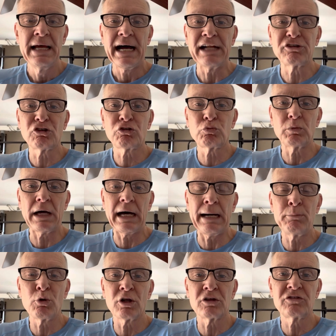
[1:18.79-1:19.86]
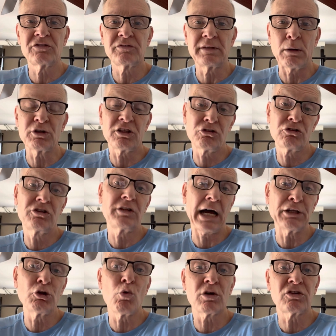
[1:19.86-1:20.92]
I just I'm gonna I, would, I
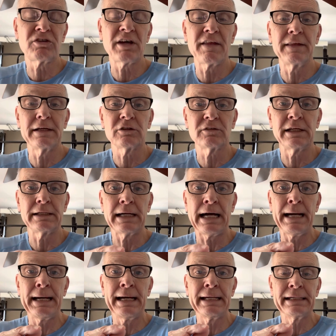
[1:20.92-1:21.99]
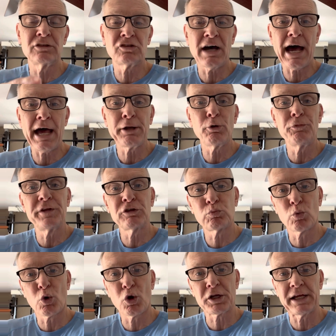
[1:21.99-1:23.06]
do want to say this that I entitled this
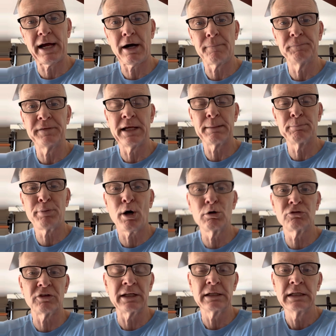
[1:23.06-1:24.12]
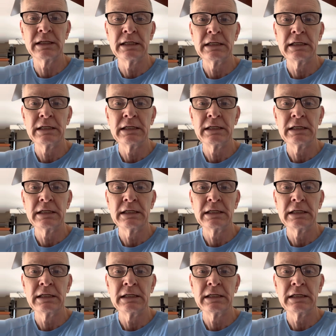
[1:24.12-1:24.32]
workout that I'm posting.